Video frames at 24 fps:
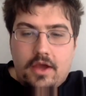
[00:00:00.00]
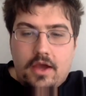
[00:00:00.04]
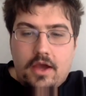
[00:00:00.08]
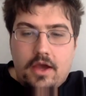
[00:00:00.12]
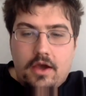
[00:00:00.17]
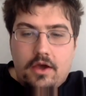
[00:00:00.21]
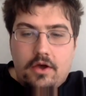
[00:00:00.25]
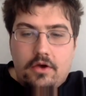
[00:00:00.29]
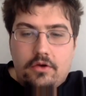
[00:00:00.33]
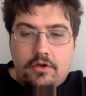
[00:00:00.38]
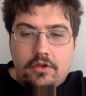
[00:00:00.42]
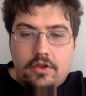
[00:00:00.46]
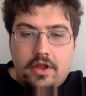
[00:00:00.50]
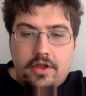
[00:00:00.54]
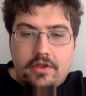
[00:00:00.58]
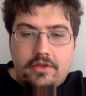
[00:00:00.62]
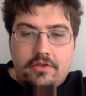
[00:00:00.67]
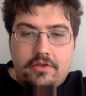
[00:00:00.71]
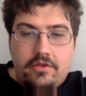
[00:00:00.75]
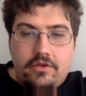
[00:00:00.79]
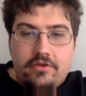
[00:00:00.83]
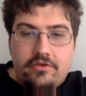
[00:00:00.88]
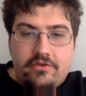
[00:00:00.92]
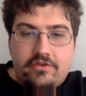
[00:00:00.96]
Hold
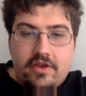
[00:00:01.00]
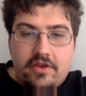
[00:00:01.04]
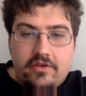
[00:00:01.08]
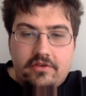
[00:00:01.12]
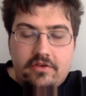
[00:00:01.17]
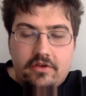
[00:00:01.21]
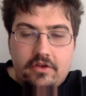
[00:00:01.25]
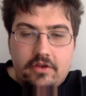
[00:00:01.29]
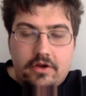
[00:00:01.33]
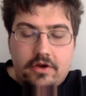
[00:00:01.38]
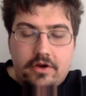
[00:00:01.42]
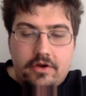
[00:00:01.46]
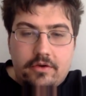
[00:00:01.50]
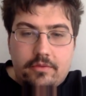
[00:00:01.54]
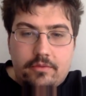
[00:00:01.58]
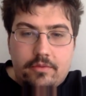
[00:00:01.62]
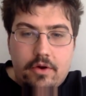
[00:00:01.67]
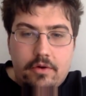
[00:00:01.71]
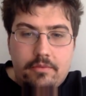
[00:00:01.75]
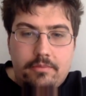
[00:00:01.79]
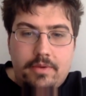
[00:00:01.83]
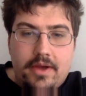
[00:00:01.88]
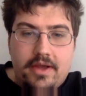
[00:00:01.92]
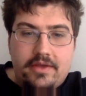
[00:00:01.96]
on. You said to learn a
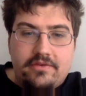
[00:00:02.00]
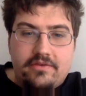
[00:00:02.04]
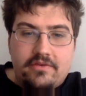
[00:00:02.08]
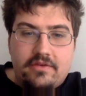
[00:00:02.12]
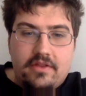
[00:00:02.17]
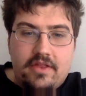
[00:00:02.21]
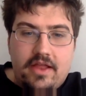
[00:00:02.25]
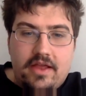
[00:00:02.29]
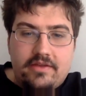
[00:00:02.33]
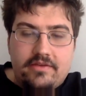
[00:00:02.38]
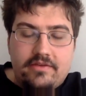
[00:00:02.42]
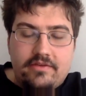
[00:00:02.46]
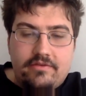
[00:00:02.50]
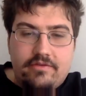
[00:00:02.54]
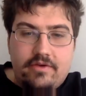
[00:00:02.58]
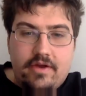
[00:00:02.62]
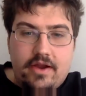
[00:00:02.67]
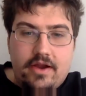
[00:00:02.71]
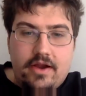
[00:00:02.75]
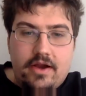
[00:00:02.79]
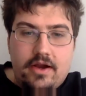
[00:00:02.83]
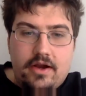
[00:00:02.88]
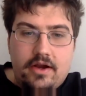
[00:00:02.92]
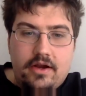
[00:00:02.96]
robust
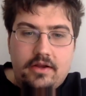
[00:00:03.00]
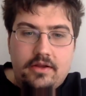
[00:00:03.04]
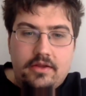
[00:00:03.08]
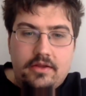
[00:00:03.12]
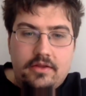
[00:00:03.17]
classifier?